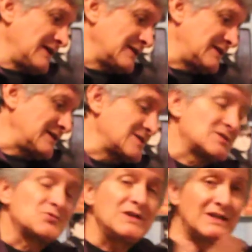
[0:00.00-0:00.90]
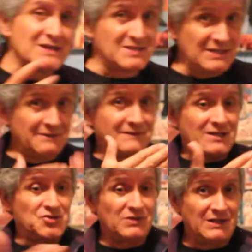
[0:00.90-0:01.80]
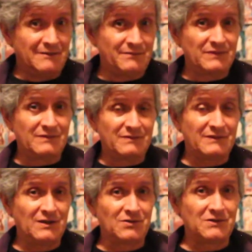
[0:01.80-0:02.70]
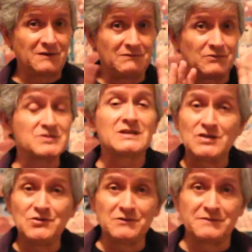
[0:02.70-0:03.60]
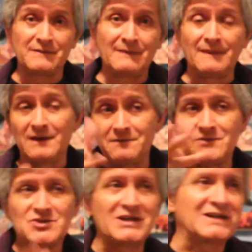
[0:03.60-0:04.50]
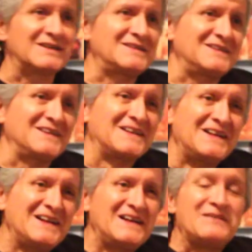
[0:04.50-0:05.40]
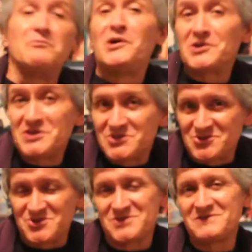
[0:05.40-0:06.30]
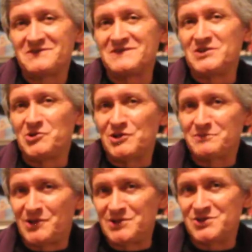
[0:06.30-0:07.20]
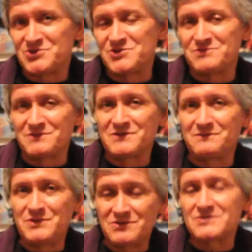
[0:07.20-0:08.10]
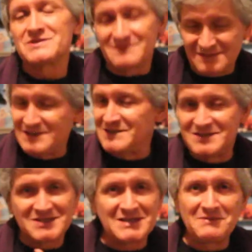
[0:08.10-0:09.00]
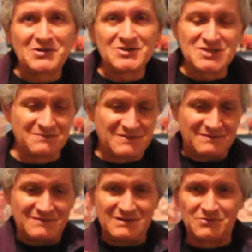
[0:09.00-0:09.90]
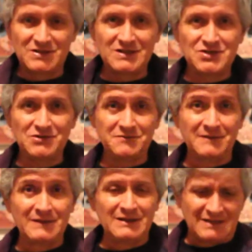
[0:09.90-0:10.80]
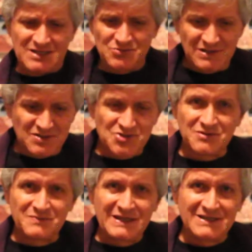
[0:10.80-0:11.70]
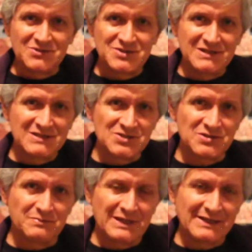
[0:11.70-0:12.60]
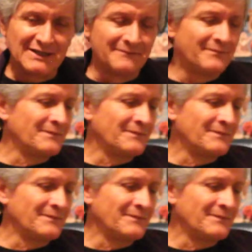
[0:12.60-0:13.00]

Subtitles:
The screen itself actually, it was a tube. If you check out the monitors, the old monitors from computers, it's the same concept. They were a tube. That's why they're so big, you see, so bulky.